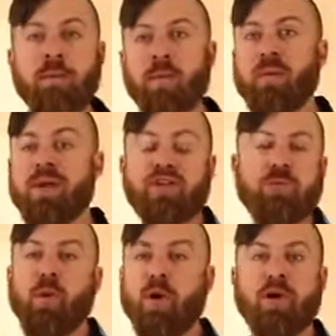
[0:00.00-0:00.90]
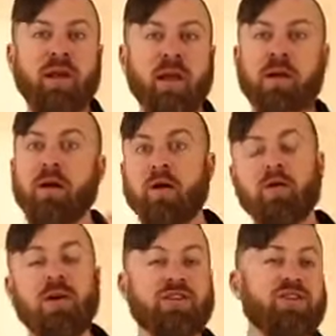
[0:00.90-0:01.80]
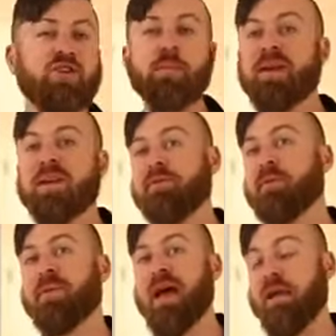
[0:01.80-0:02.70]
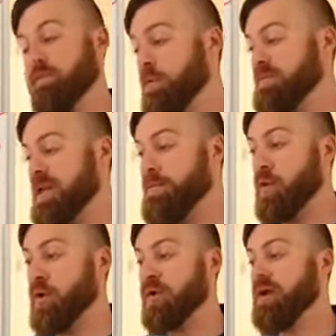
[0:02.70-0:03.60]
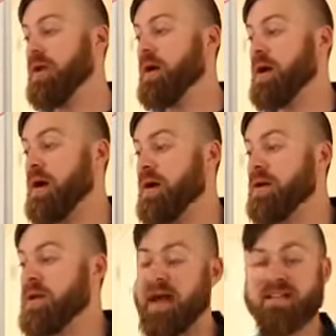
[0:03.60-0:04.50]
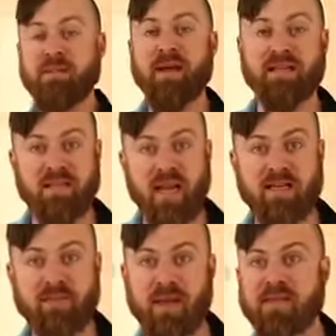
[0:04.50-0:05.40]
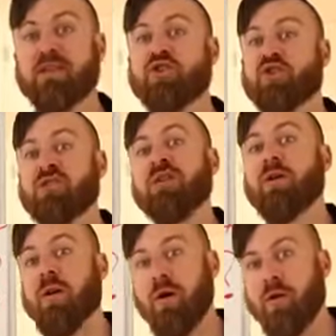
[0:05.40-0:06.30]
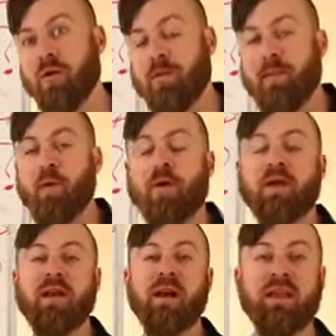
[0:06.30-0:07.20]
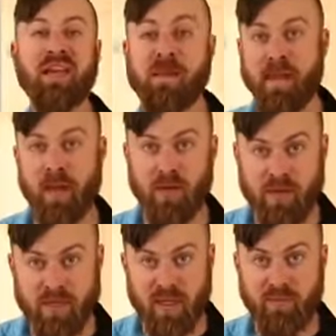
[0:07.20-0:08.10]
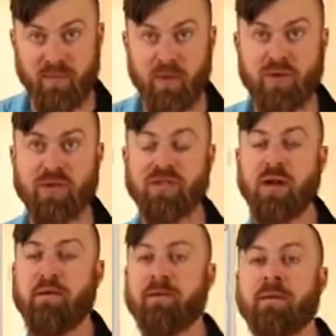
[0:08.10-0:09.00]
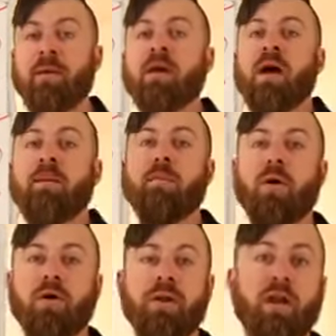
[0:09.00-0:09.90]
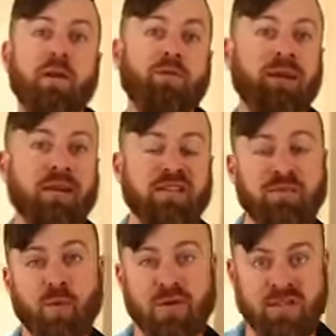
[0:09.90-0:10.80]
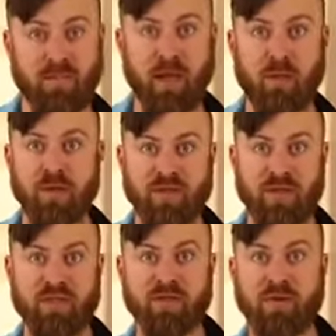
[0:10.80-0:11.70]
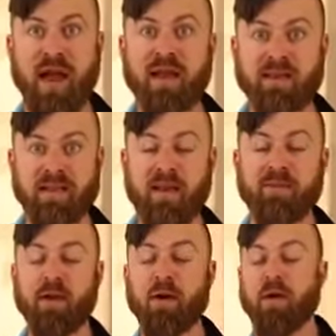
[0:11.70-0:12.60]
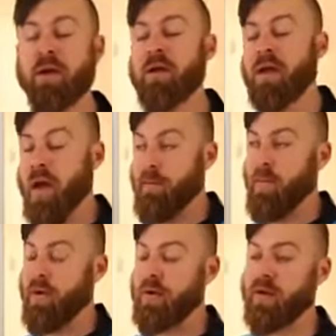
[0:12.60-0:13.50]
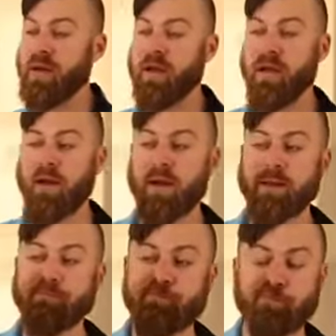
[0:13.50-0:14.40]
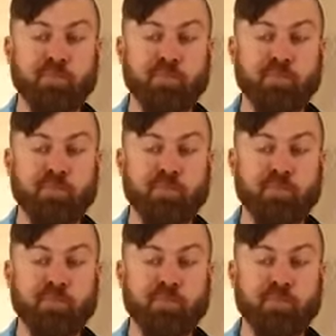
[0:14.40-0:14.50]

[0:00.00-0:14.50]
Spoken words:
but we do marketing across so many different platforms. I'm marketing on SMS text message using Call Loop. I'm marketing on email using Infusionsoft. I'm marketing on ringless voicemail using Stratix IVR. I'm marketing on